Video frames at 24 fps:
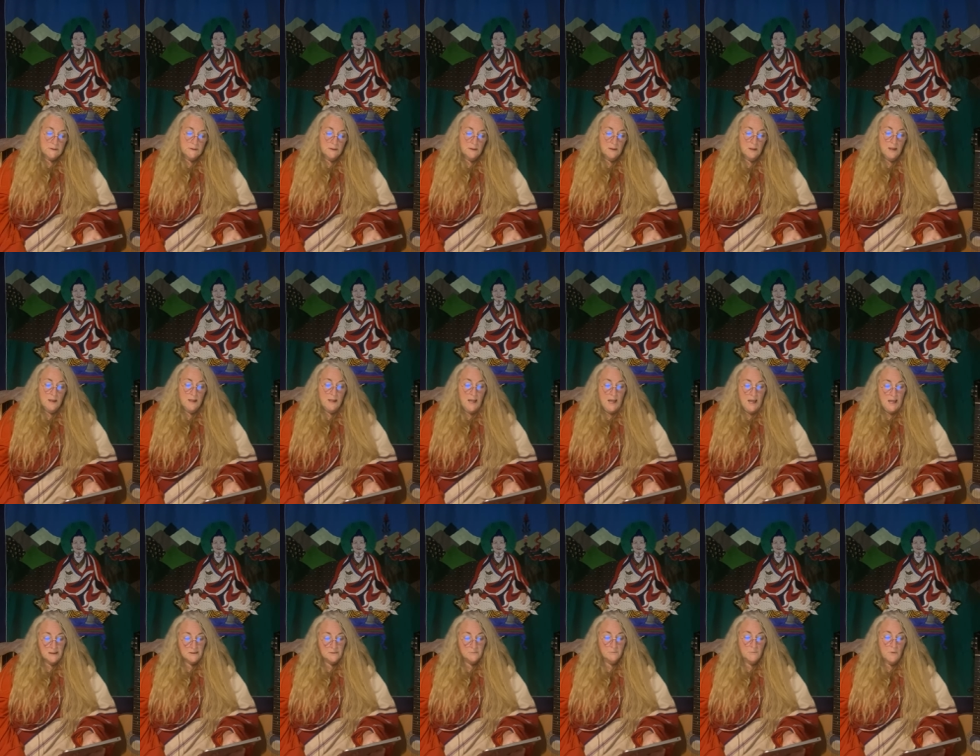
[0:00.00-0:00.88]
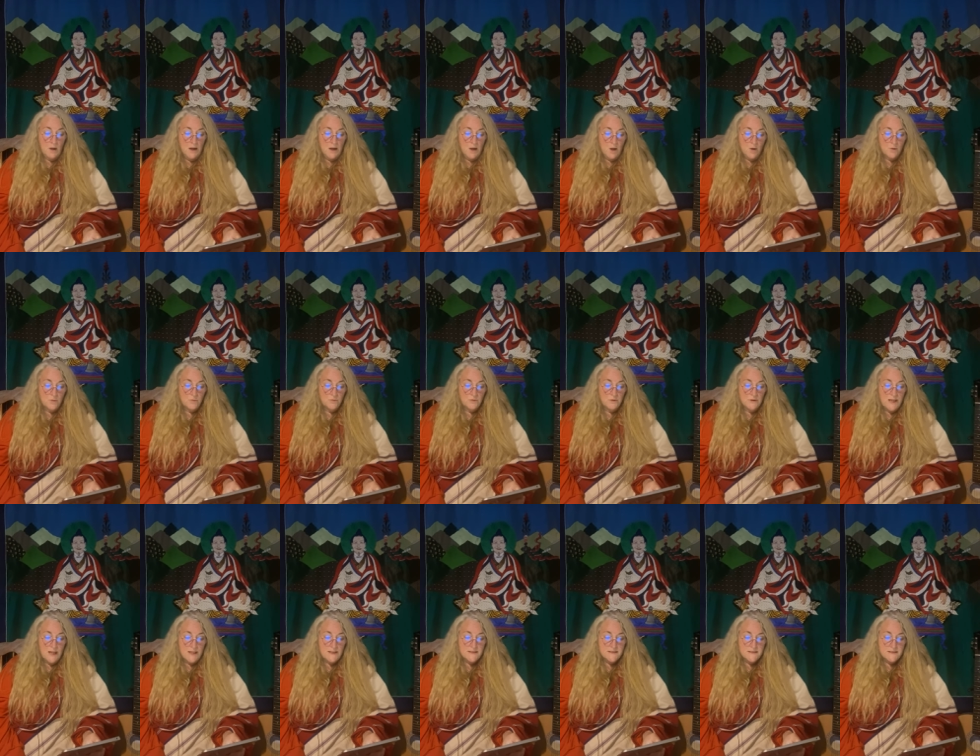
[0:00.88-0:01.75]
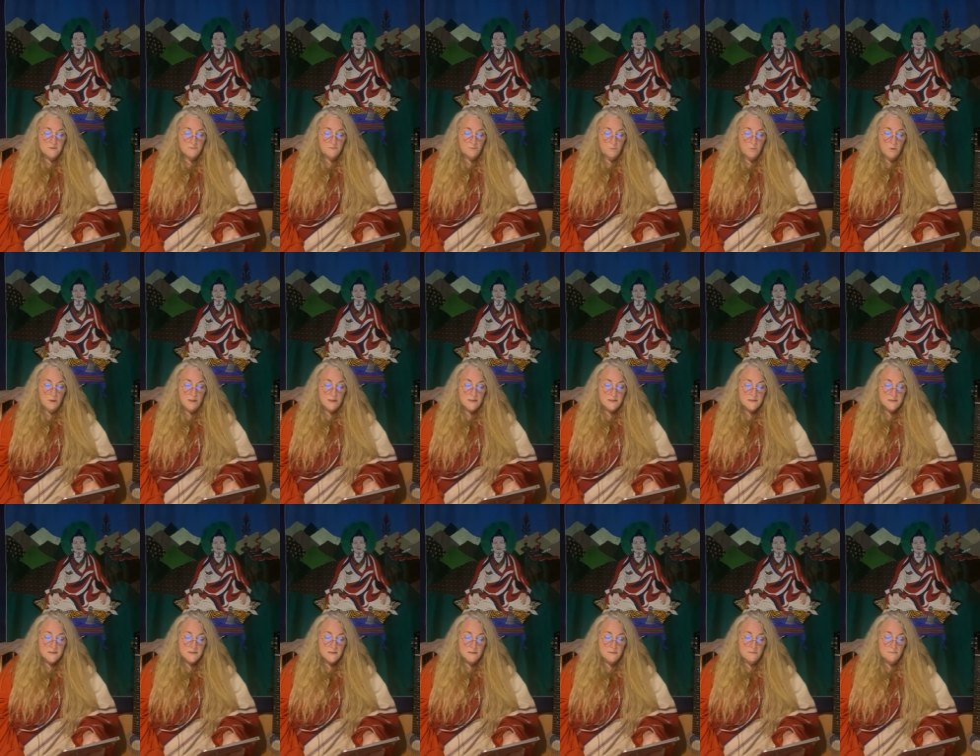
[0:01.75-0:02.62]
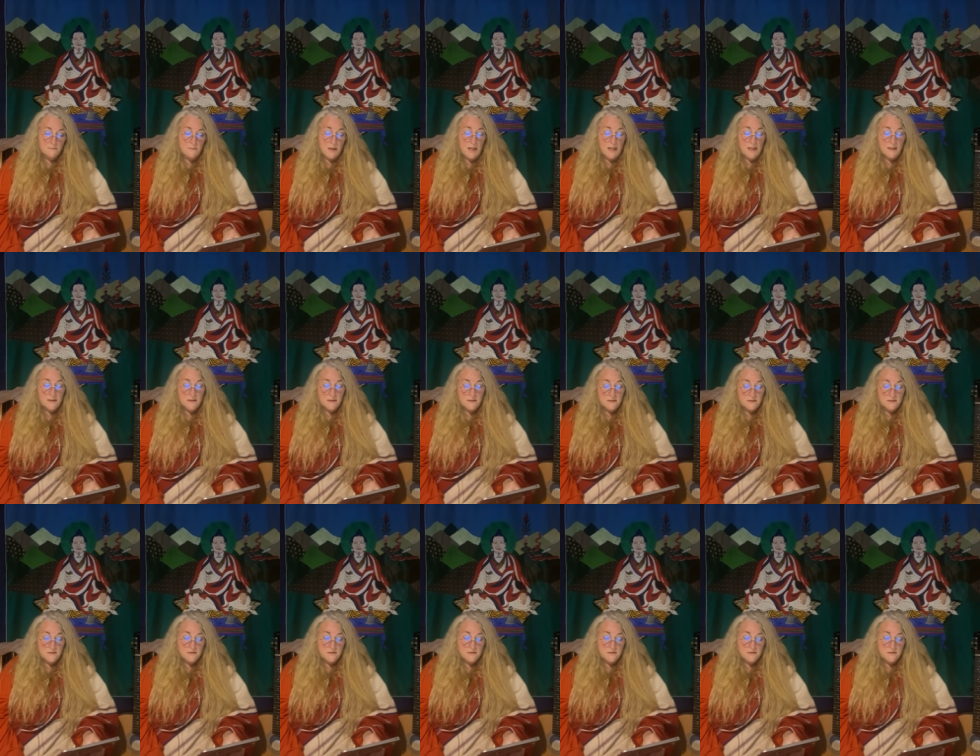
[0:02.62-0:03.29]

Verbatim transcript: I had my own native wit and